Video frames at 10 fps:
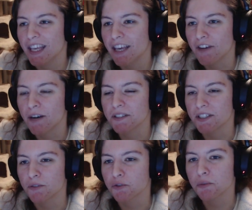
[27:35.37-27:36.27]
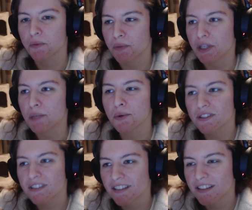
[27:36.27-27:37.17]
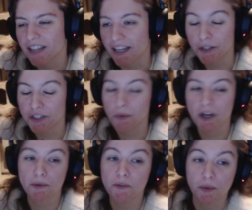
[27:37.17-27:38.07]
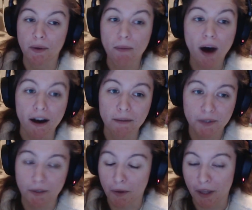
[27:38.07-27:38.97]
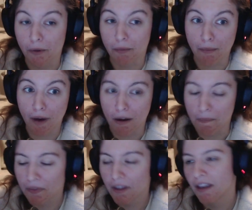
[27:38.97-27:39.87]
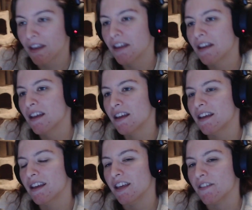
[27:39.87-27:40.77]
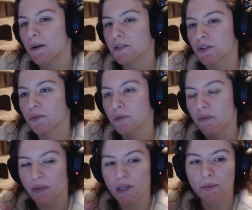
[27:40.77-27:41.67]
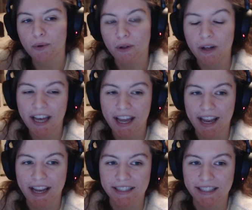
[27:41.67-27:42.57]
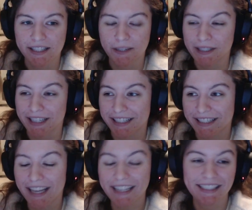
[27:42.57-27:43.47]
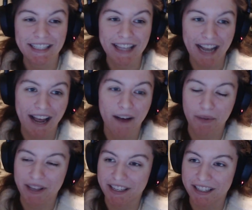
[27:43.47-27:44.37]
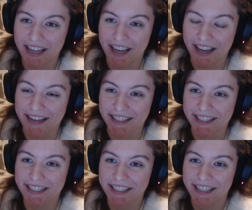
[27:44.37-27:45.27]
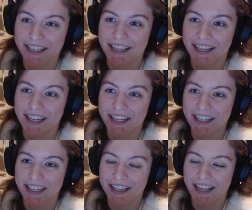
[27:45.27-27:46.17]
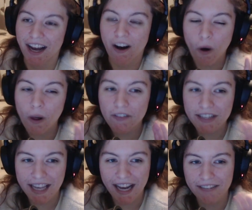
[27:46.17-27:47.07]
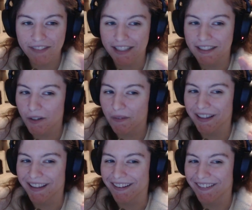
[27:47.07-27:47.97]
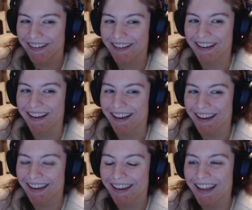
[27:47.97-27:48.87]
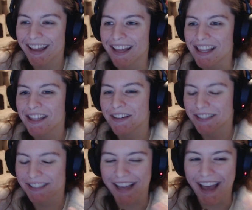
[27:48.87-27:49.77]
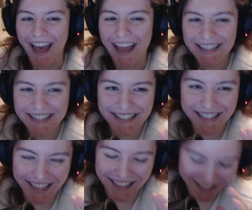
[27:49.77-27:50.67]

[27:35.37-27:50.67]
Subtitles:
If I was in a room of people, I usually watch movies with my mom, so I'd be like with my mom. If I was in a room of people and there was that sex scene that happened and all of it's kind of like a little bit like, okay, and then there's the end.